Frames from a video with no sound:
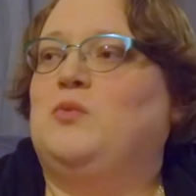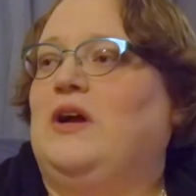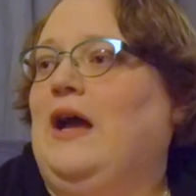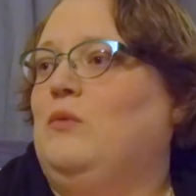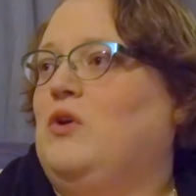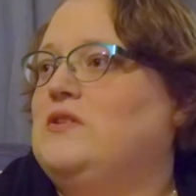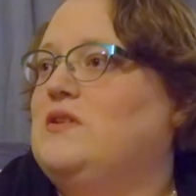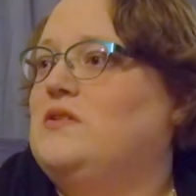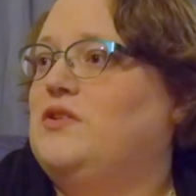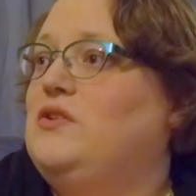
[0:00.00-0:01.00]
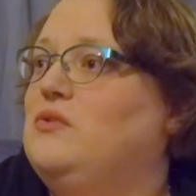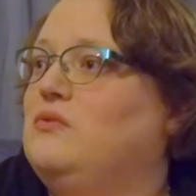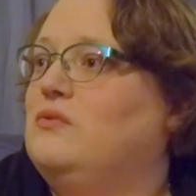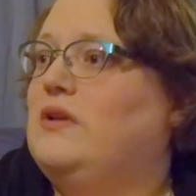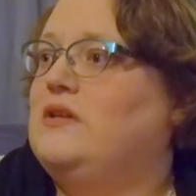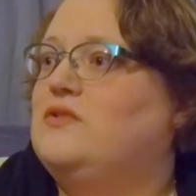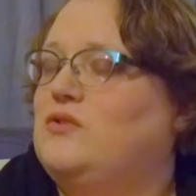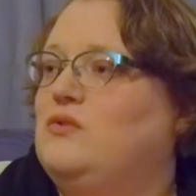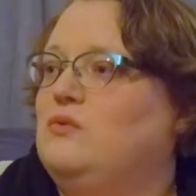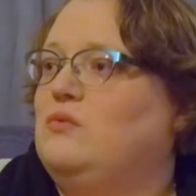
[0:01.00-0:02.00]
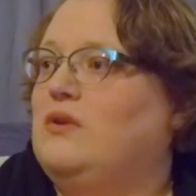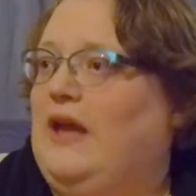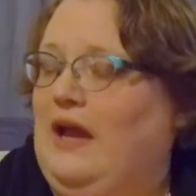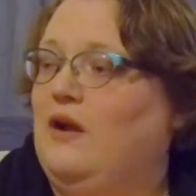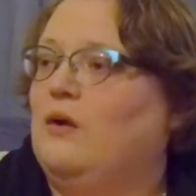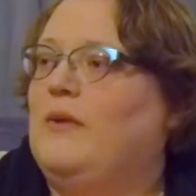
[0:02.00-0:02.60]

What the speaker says: is what God wants us to do, is to care